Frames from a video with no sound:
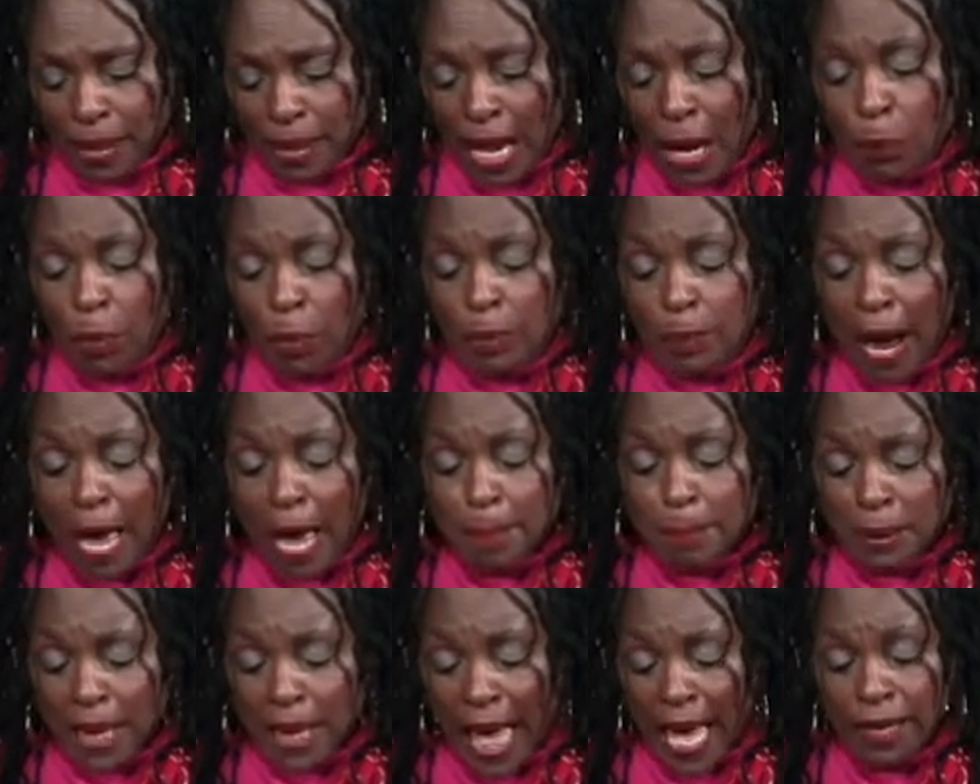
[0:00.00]
And when
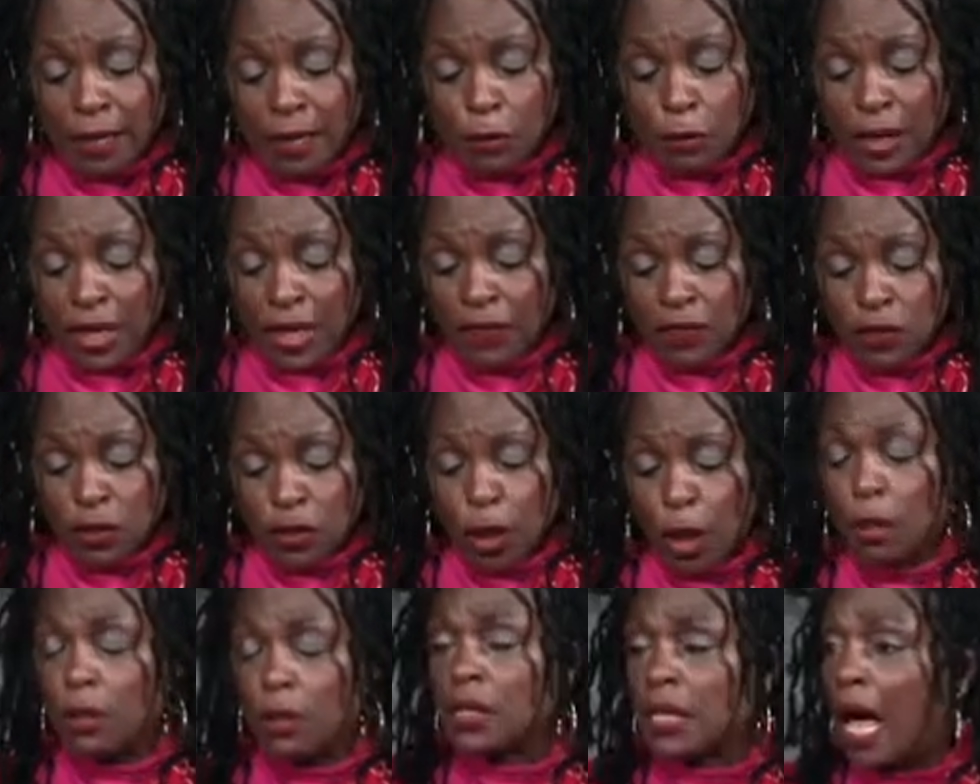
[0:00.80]
my black grief
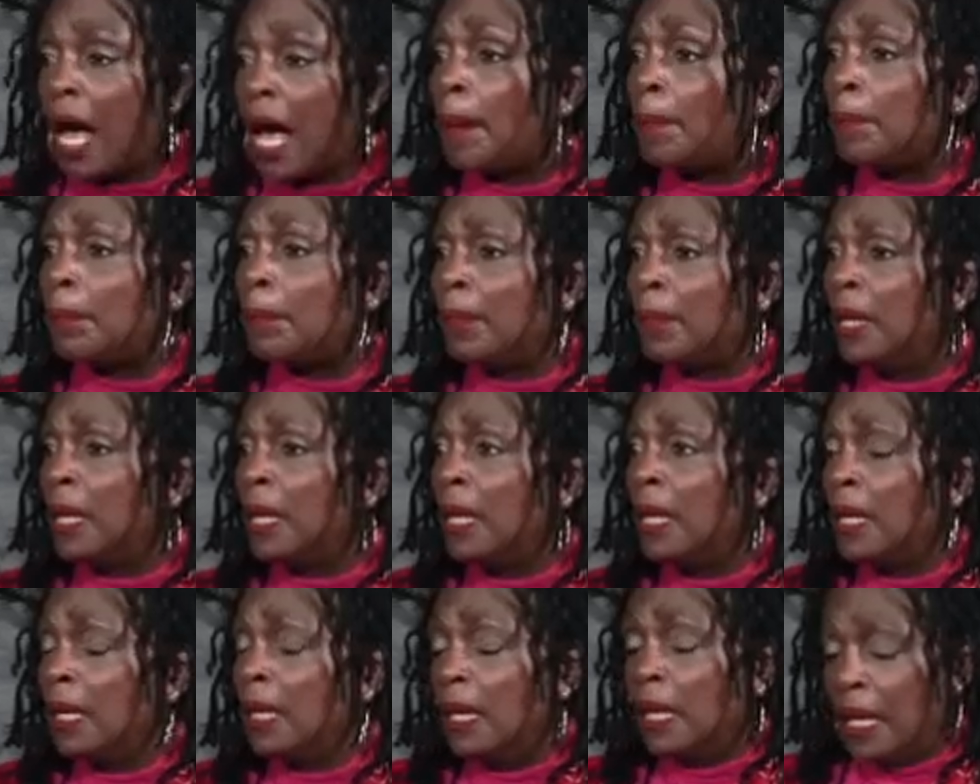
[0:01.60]
shows up
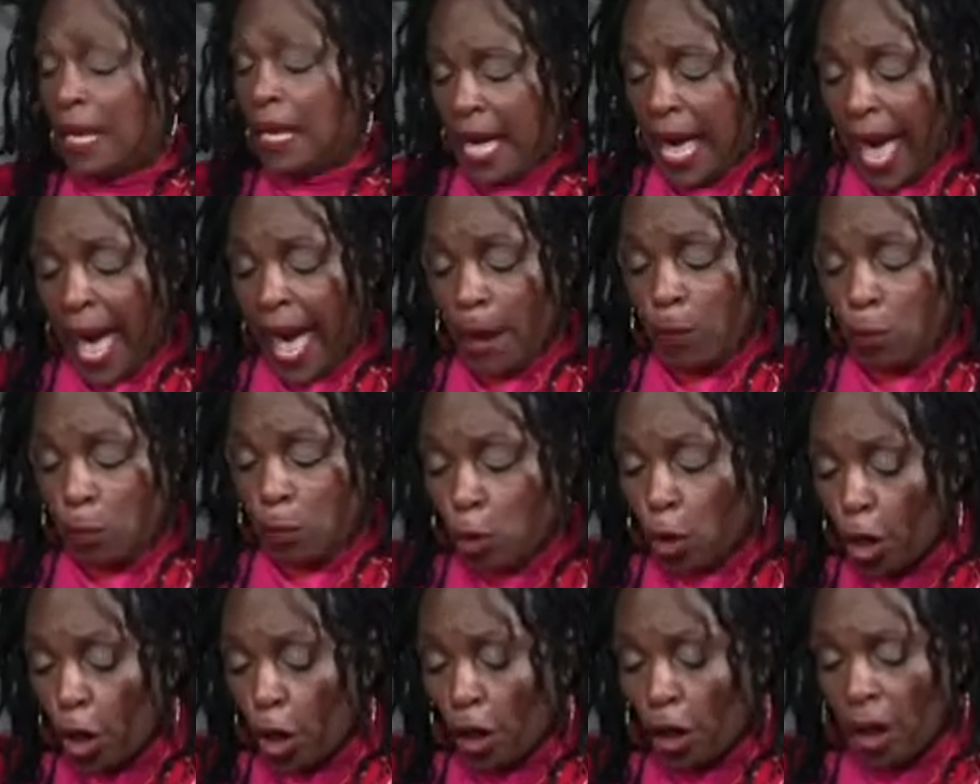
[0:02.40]
at
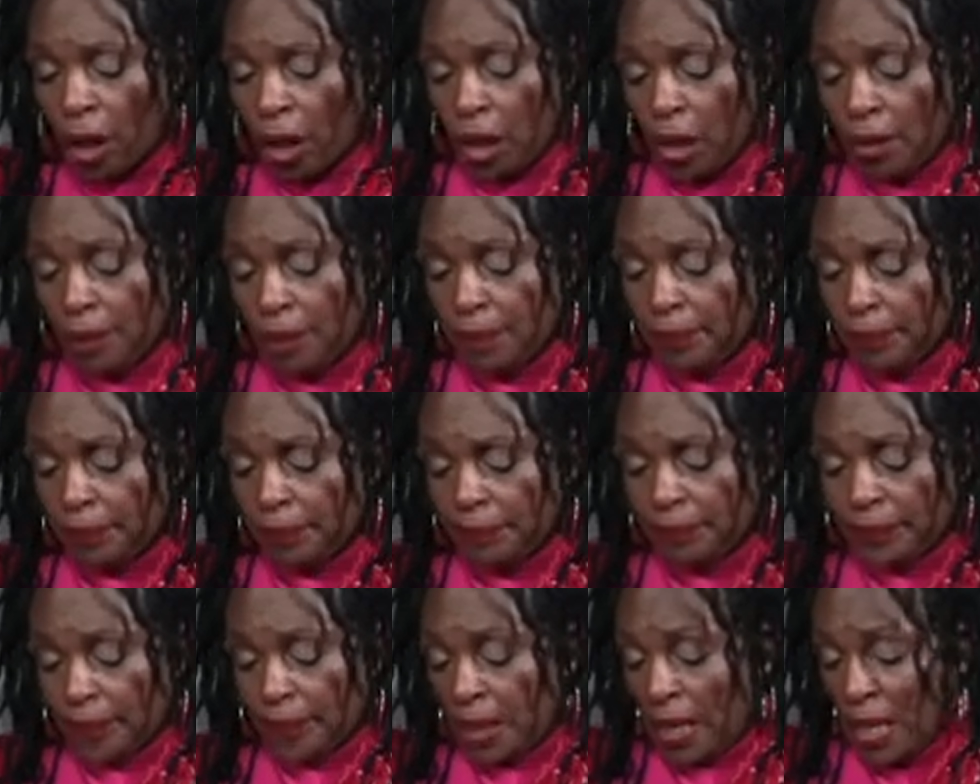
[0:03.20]
work
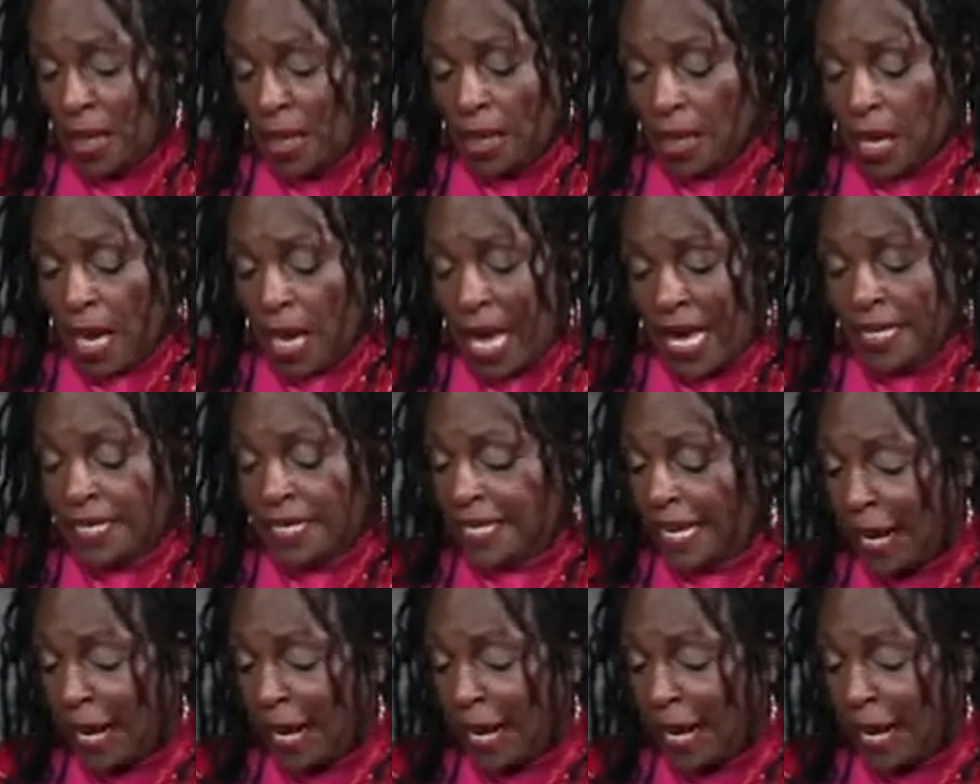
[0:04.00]
and